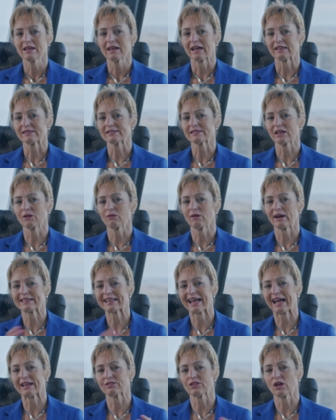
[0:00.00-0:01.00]
And so I'd
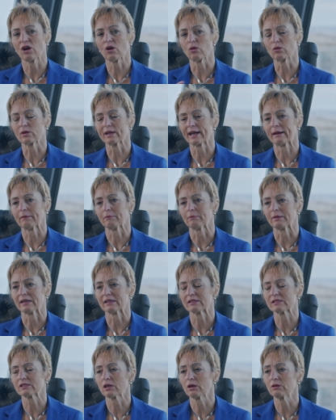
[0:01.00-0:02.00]
had the whole
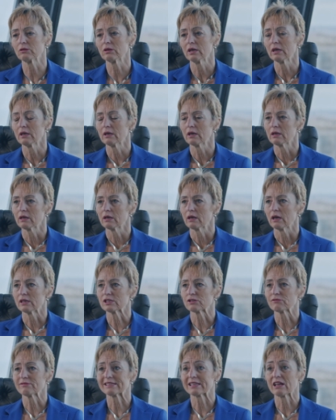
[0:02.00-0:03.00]
gambit. So
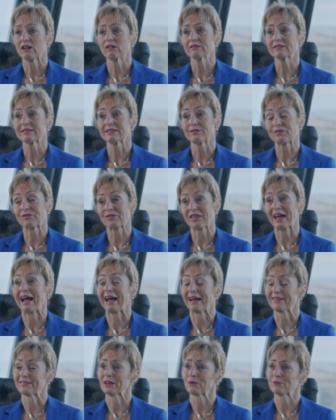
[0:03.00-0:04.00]
as a result wow. of
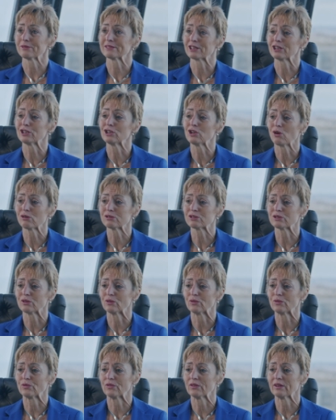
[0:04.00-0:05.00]
that, there was a lot
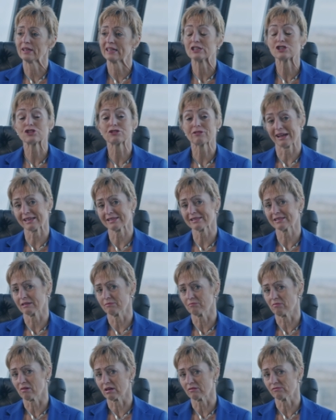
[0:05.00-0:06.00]
of interest
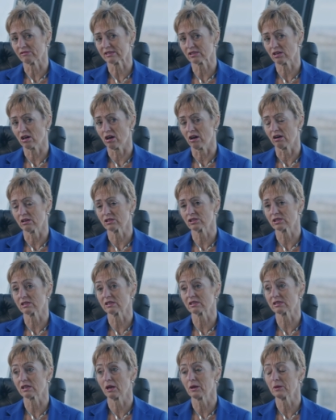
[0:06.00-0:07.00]
in my research. And
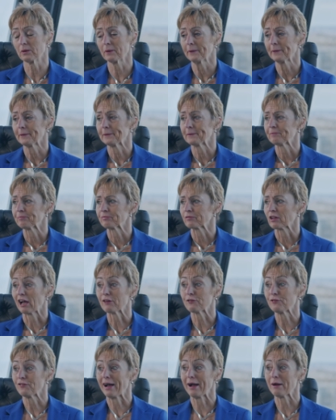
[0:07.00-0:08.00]
so I
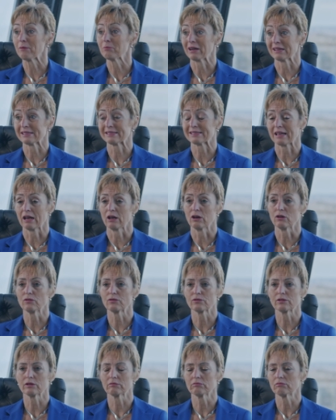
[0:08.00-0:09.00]
found myself